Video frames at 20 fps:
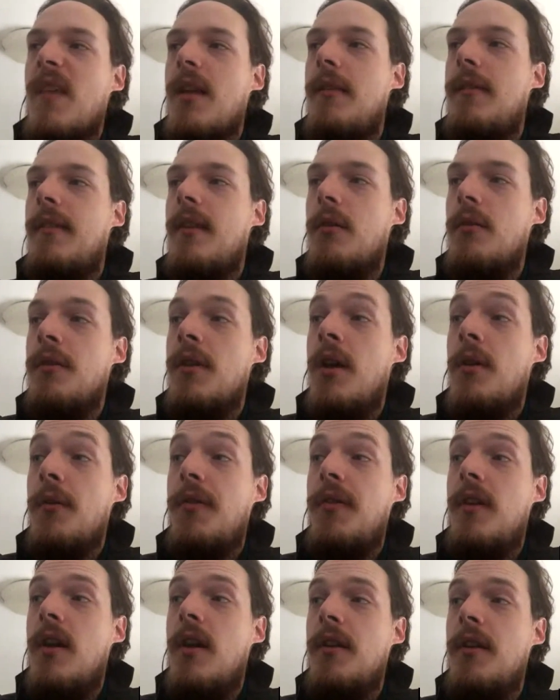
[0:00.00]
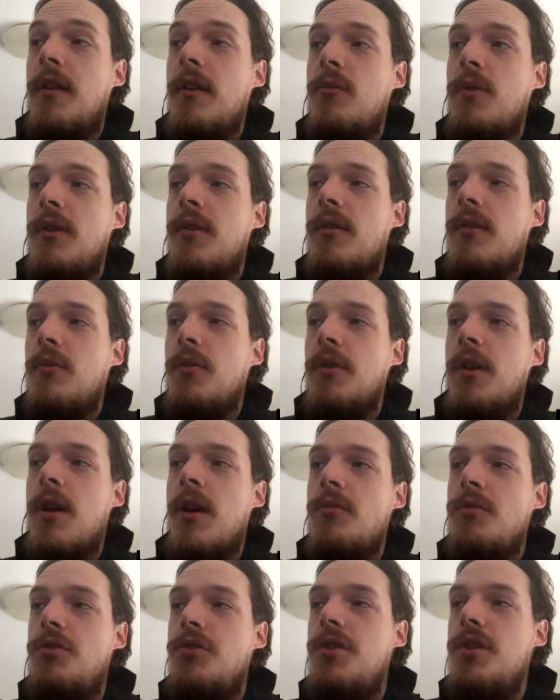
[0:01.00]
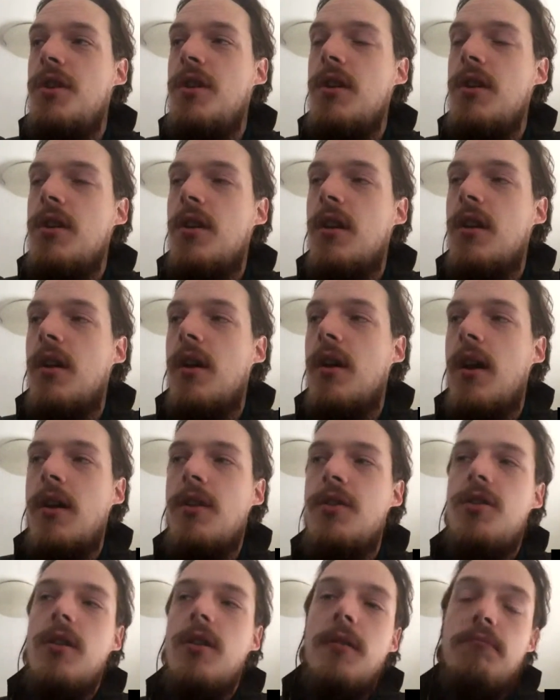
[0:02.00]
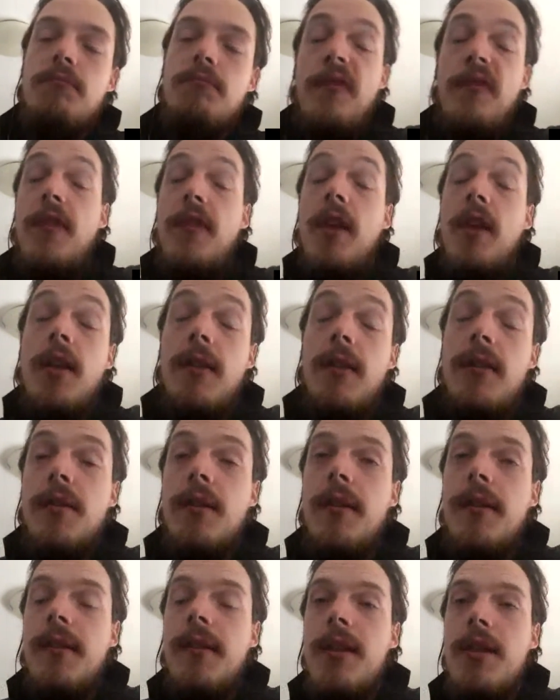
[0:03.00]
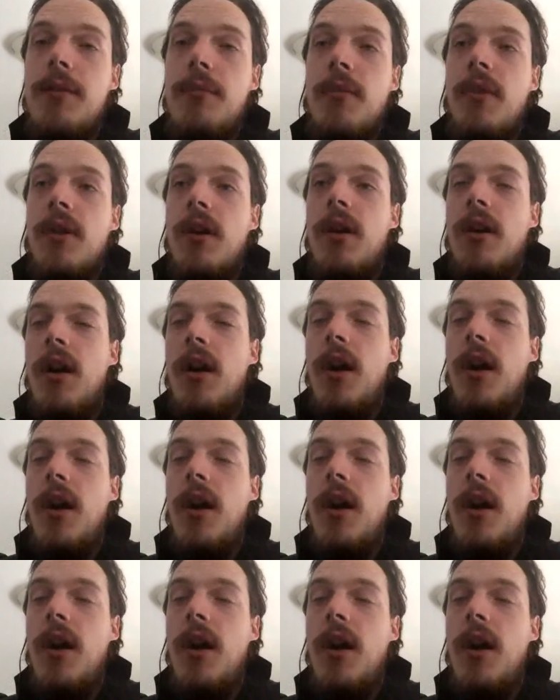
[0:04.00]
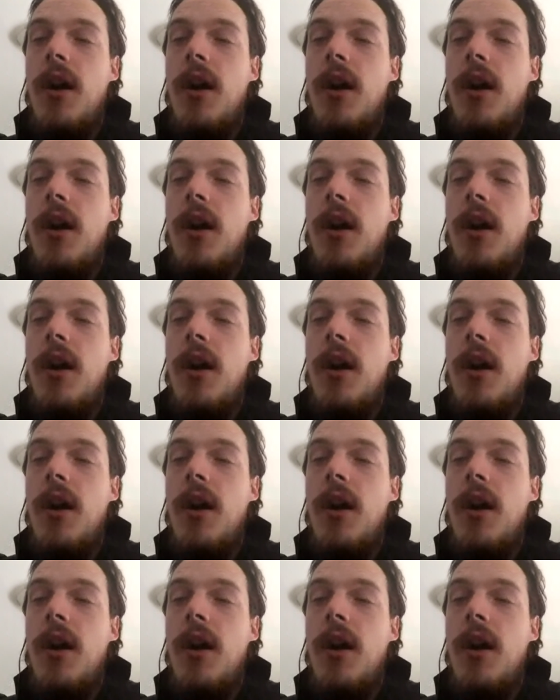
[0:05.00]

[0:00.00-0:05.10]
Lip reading: And so now, starting with how she actually fit into the team, I think it